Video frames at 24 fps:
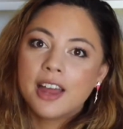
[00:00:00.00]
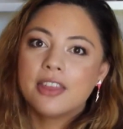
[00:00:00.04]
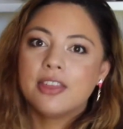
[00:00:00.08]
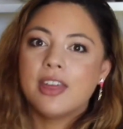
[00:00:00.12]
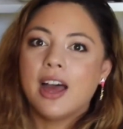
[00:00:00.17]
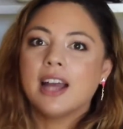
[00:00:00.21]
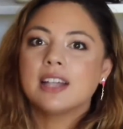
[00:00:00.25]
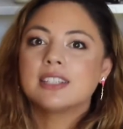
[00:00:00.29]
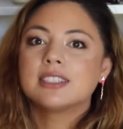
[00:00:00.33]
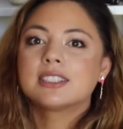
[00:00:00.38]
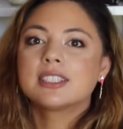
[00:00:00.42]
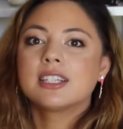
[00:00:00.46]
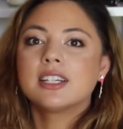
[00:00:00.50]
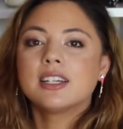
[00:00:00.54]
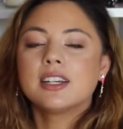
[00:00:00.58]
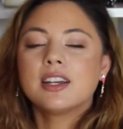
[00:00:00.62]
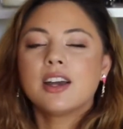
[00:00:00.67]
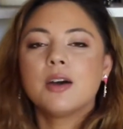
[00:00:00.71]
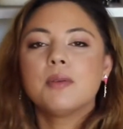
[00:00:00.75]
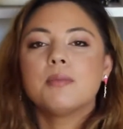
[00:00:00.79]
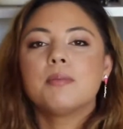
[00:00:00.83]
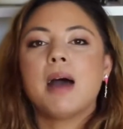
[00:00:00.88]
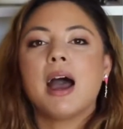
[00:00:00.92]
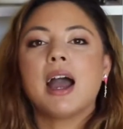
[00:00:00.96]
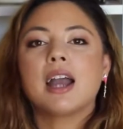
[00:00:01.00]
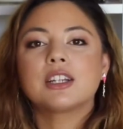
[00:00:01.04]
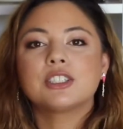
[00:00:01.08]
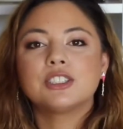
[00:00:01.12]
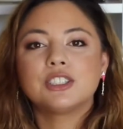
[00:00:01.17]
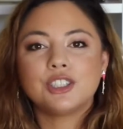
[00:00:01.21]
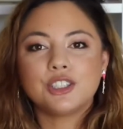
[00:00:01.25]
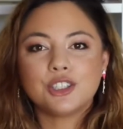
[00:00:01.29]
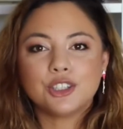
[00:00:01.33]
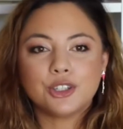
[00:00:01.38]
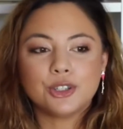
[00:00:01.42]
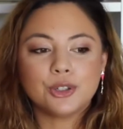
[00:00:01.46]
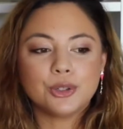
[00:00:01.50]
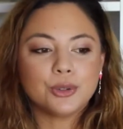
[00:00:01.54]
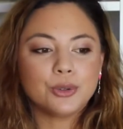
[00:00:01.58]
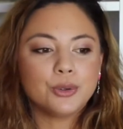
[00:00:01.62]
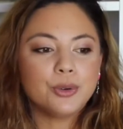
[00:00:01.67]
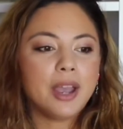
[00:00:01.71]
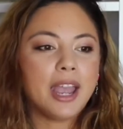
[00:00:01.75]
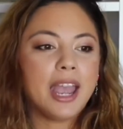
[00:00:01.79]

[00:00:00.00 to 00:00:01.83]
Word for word: that's going to come back to you,